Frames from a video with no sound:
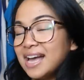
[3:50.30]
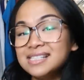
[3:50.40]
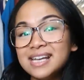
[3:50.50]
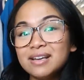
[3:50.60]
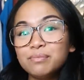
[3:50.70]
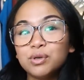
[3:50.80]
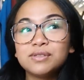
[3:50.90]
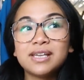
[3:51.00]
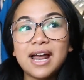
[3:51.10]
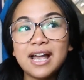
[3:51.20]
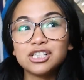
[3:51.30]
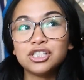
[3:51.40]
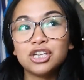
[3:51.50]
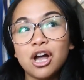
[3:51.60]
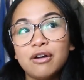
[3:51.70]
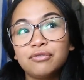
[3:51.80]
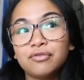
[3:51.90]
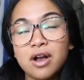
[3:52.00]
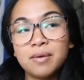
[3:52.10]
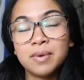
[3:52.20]
I had tan boots that I actually got
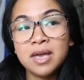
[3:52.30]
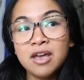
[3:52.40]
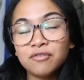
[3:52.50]
from